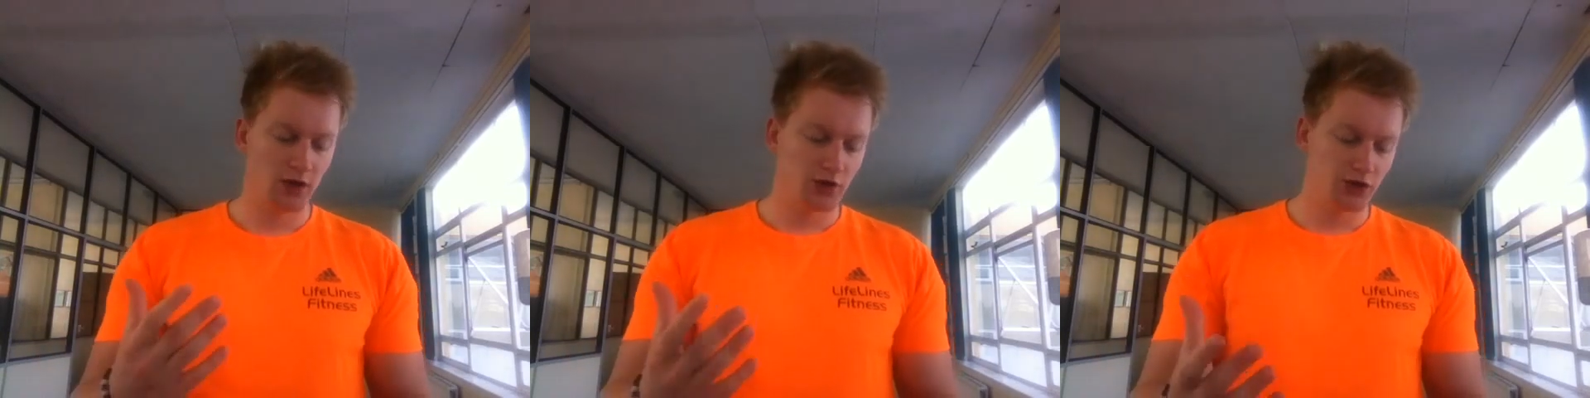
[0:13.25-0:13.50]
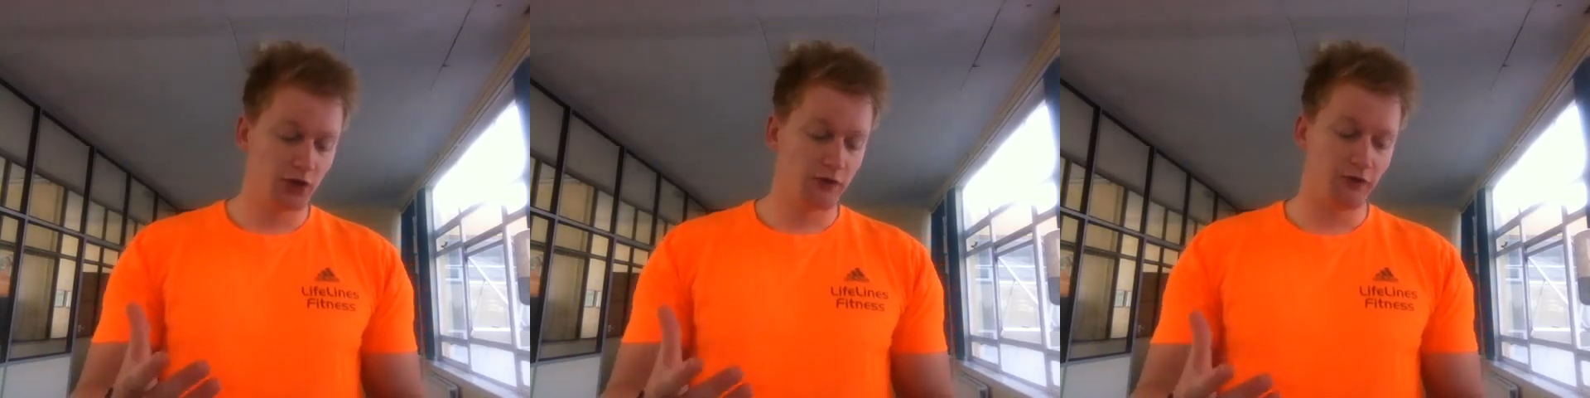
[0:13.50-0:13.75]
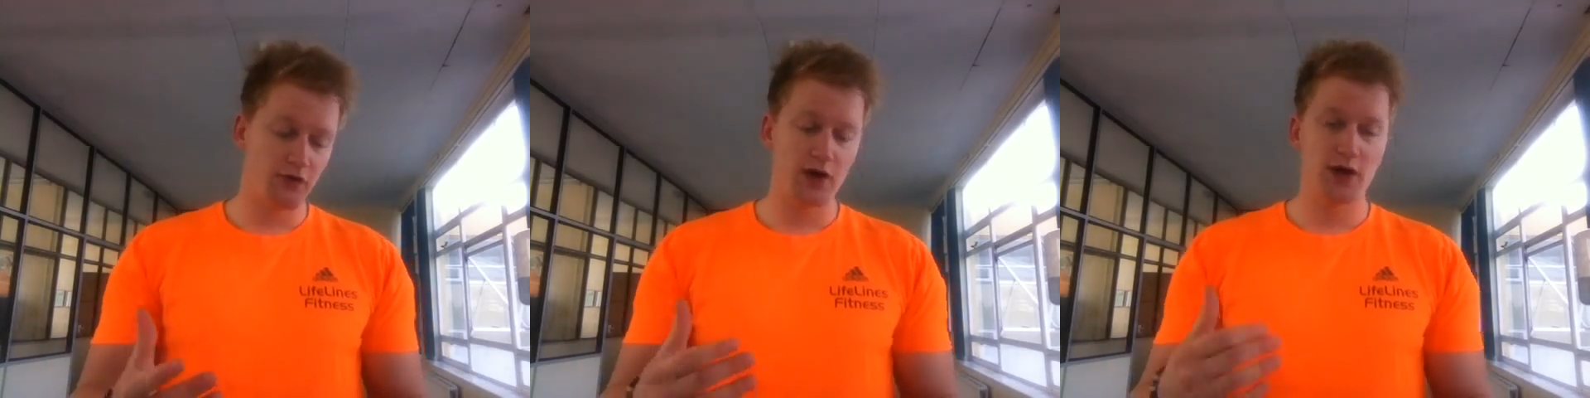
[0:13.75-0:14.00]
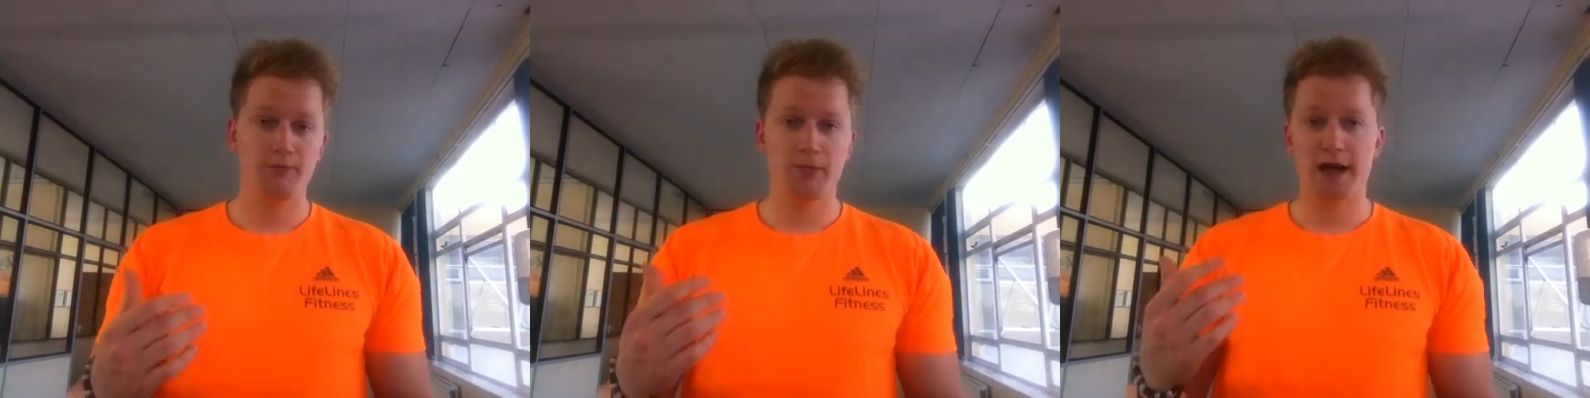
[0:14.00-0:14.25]

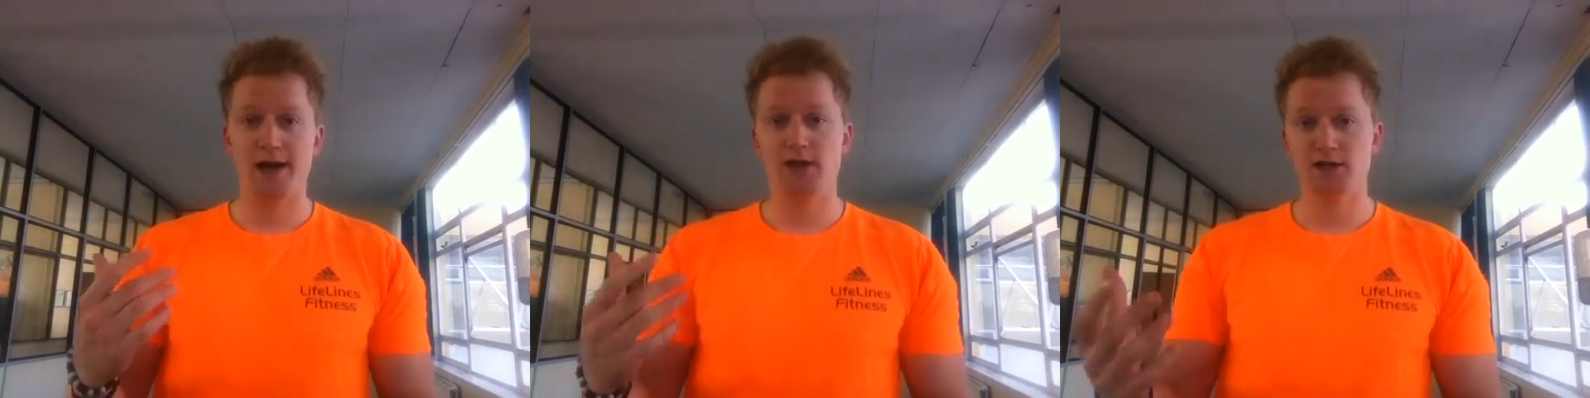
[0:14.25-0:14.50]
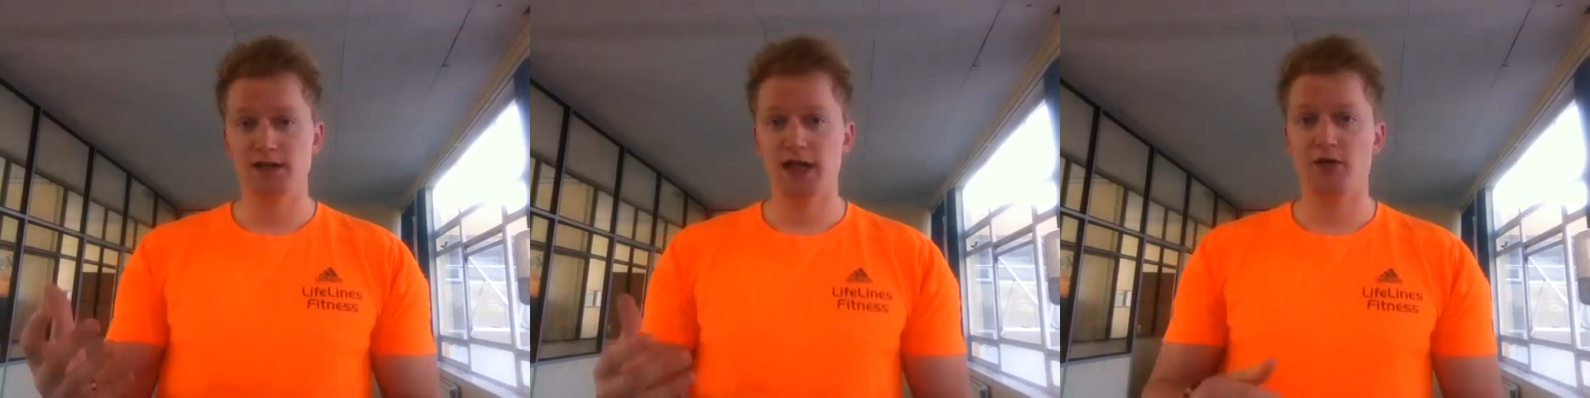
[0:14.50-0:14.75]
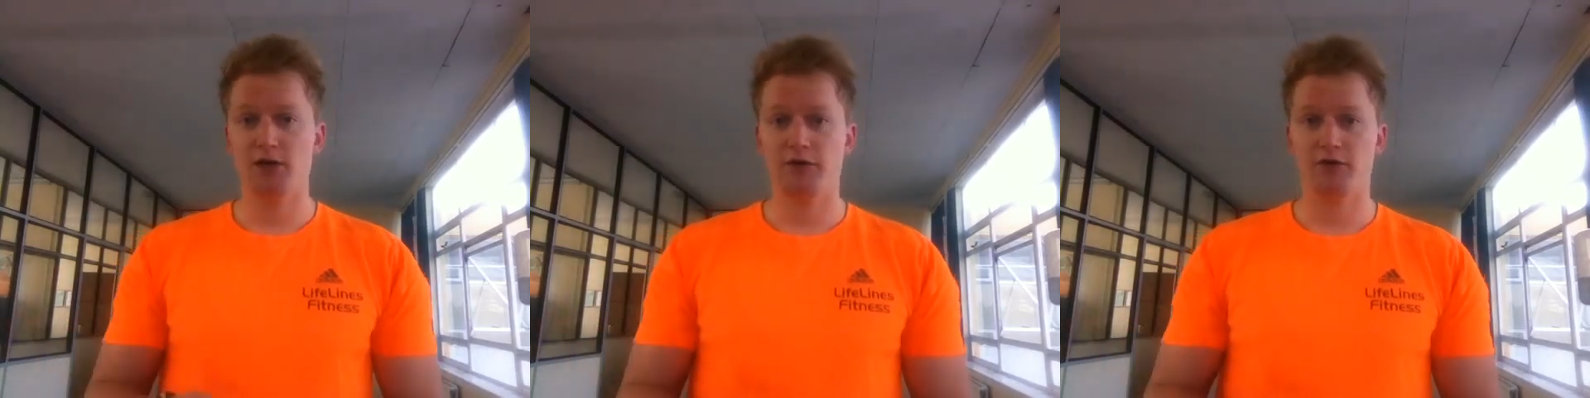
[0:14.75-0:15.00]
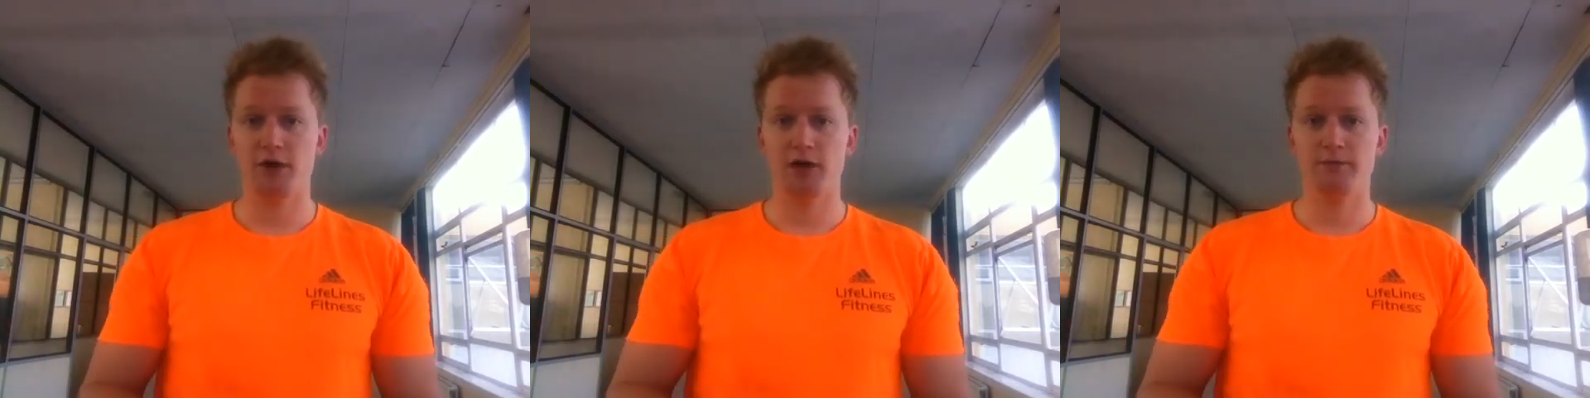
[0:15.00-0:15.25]
sugar-free and
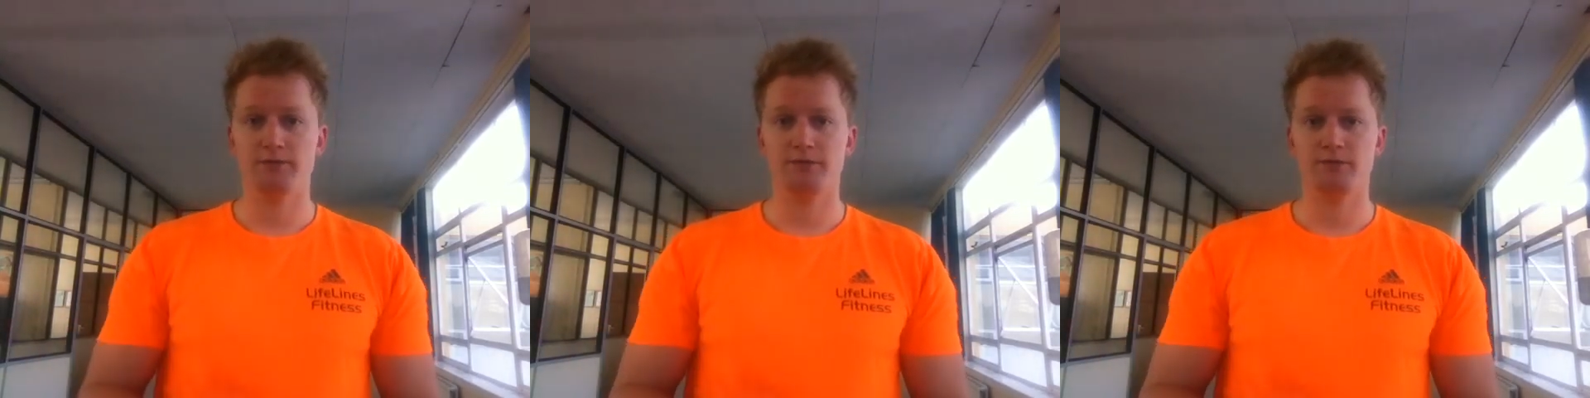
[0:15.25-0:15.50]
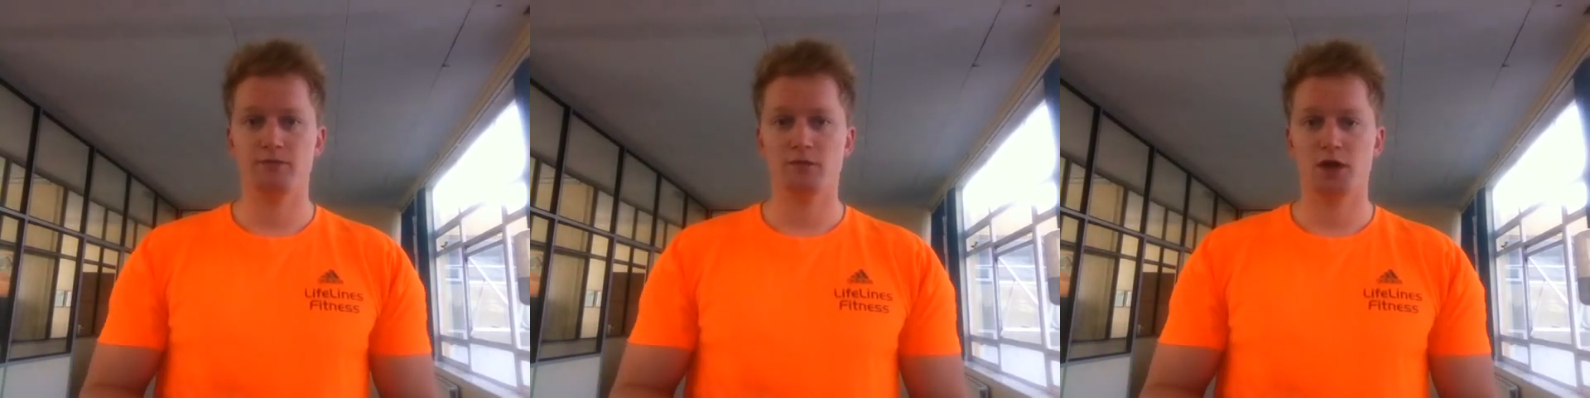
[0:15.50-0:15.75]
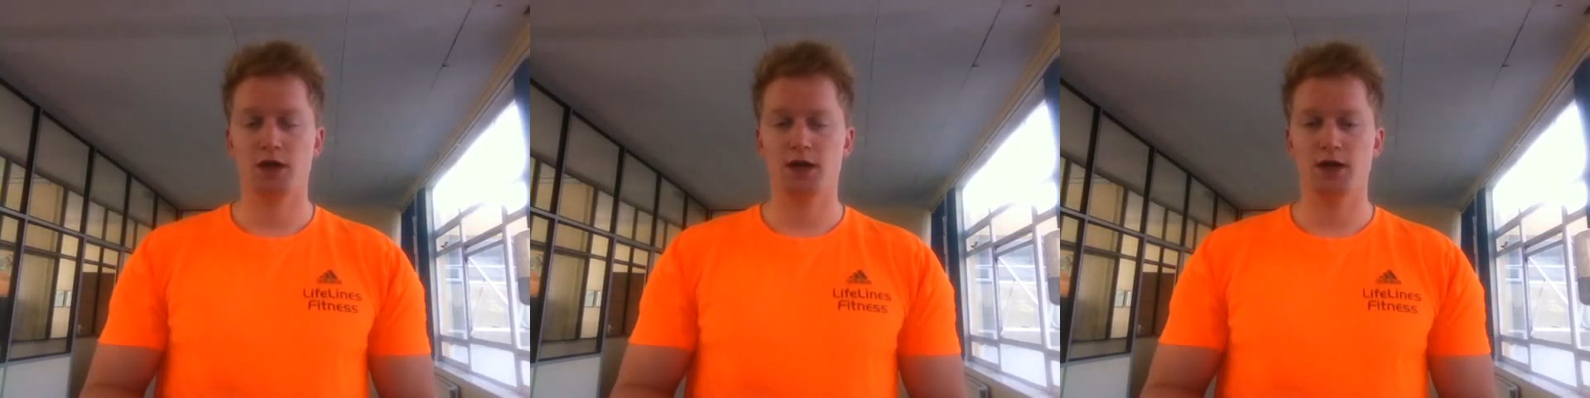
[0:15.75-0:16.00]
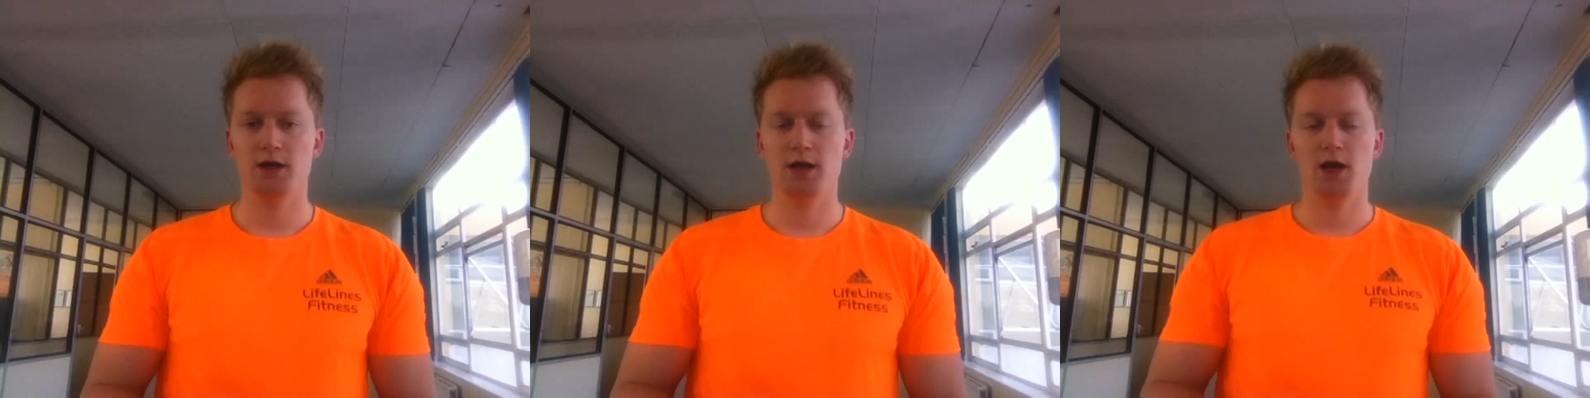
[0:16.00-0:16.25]
dairy-free. Okay,